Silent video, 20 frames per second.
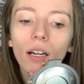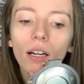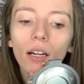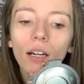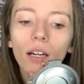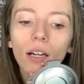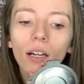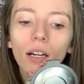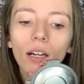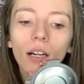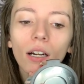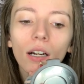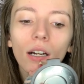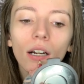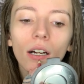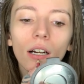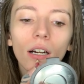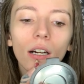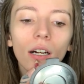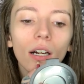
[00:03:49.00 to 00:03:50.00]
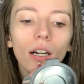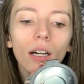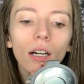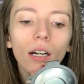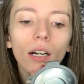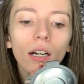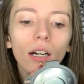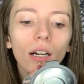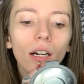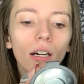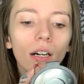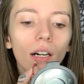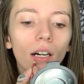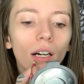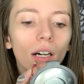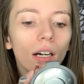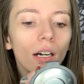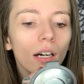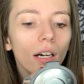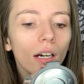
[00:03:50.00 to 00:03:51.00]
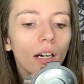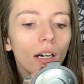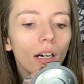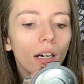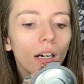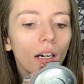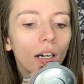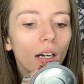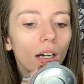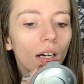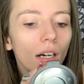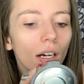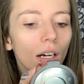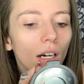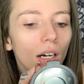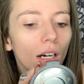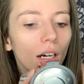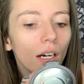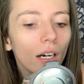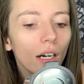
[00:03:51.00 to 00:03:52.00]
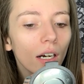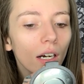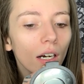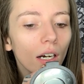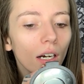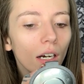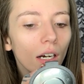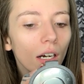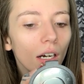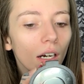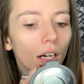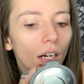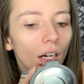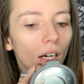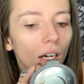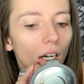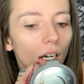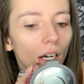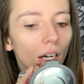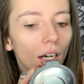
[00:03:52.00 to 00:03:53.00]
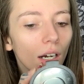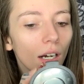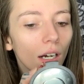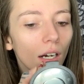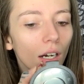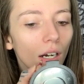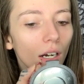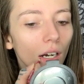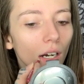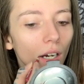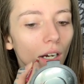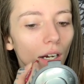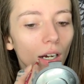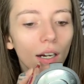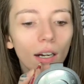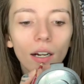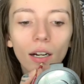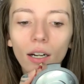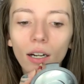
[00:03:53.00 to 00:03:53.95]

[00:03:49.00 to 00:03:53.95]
(no one is talking)